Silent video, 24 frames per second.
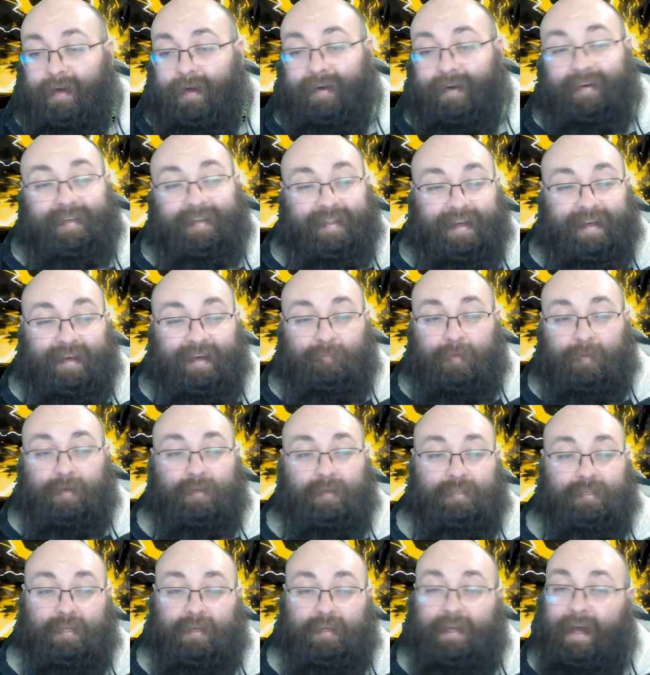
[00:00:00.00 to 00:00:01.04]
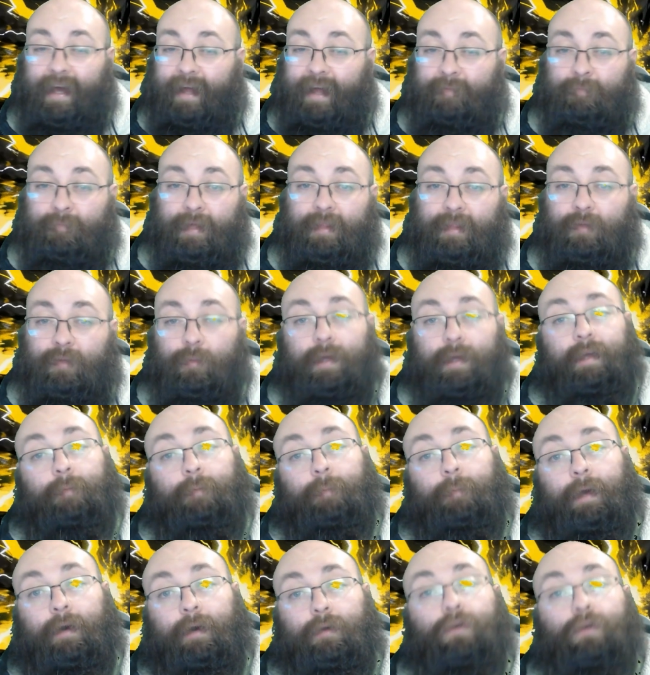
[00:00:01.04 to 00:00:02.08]
I like that because it can mean that we can
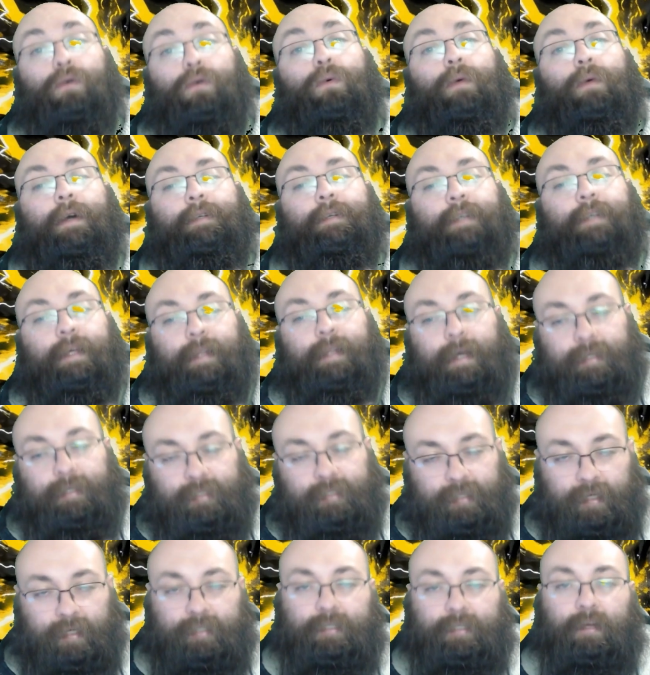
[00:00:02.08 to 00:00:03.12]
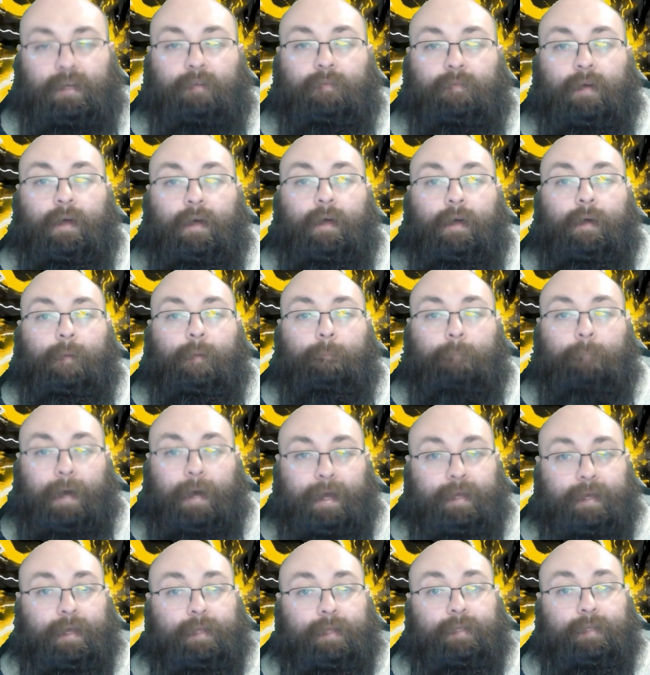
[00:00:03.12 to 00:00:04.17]
be like, cool, let's get that sort of stuff
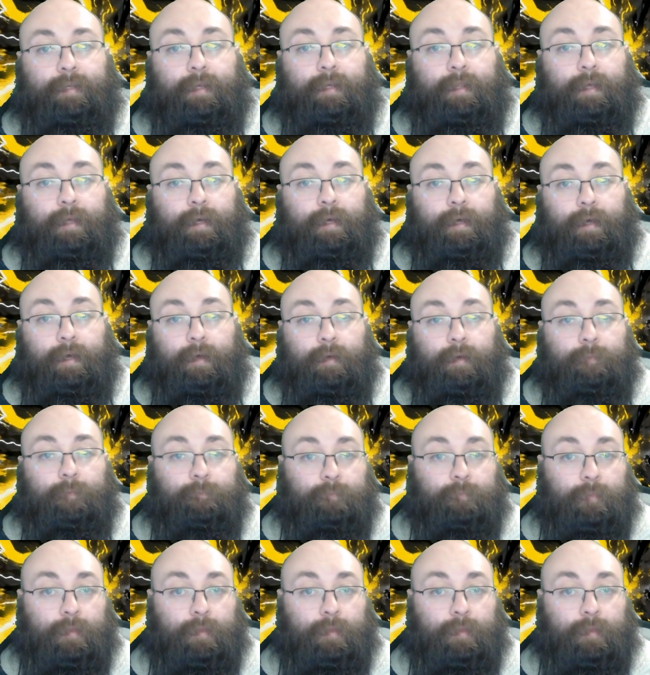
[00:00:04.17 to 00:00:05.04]
back into the